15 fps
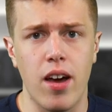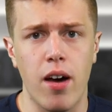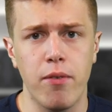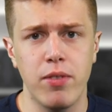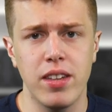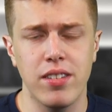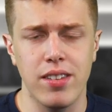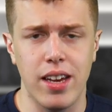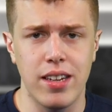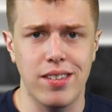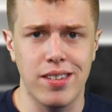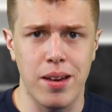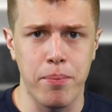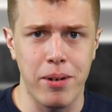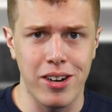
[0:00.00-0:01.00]
of these
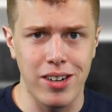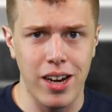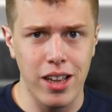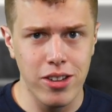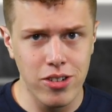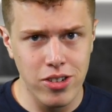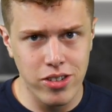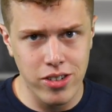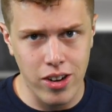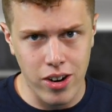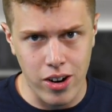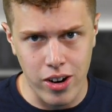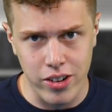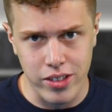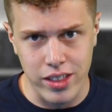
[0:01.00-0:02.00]
lights compared to others
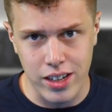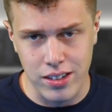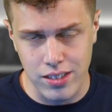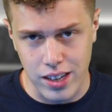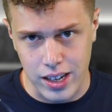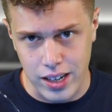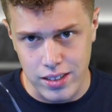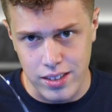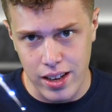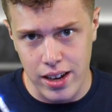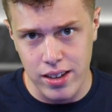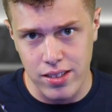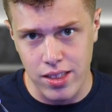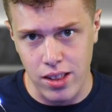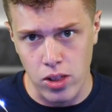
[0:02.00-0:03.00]
are things like I said,
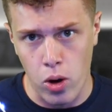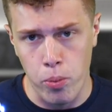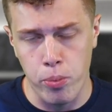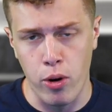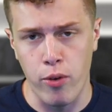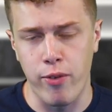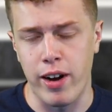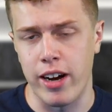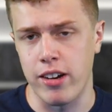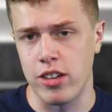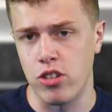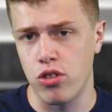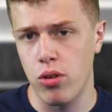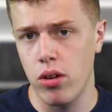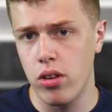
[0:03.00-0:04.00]
as the low profile
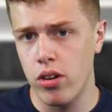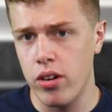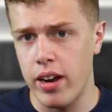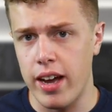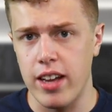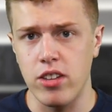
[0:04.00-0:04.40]
controller,